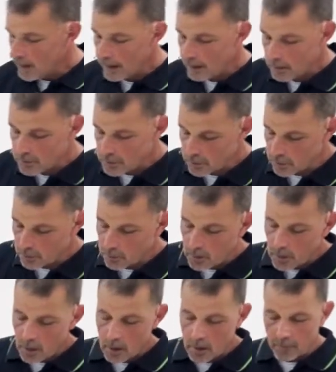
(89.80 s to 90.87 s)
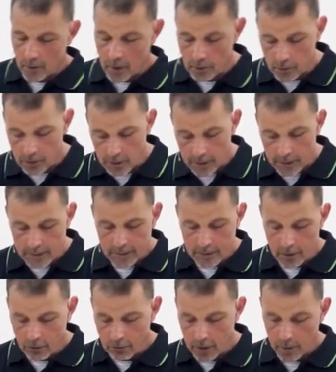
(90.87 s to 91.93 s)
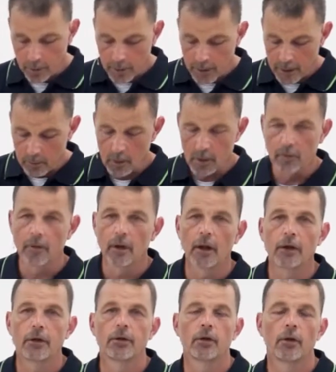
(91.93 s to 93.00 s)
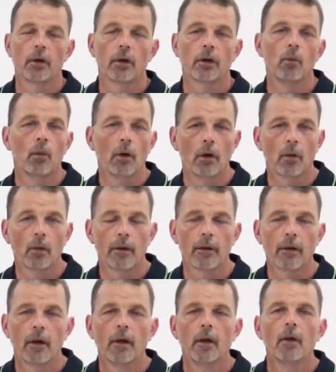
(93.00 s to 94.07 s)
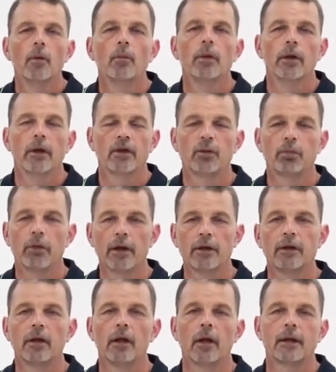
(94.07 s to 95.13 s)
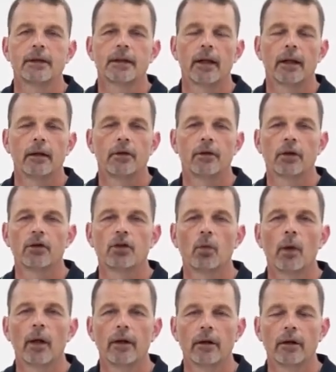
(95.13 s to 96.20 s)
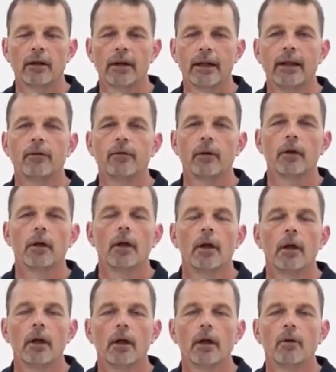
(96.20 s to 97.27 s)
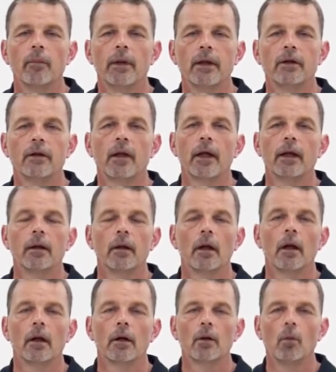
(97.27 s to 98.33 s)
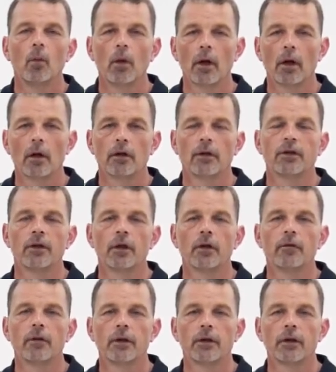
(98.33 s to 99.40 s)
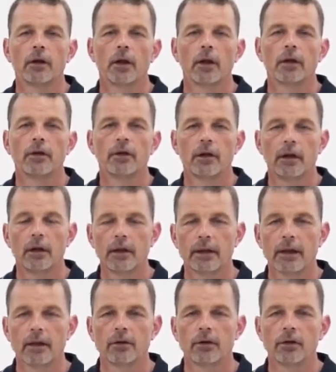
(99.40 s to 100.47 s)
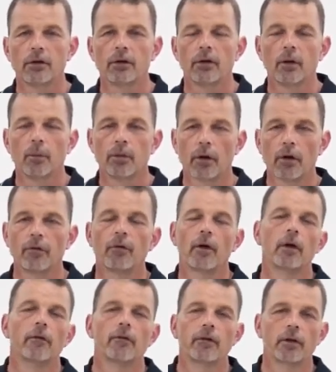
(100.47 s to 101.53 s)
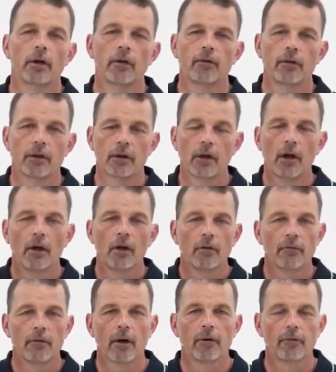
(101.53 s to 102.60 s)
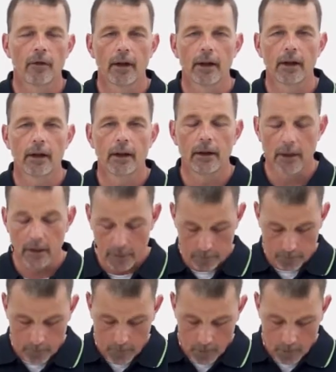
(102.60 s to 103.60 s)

the KAL2 I have a 180-degree beam of light so I can work with, but it spreads the light out in such a way that it's even, and it means then that I can work on a surface and I can see the textures and the profile of the surface very, very cleanly.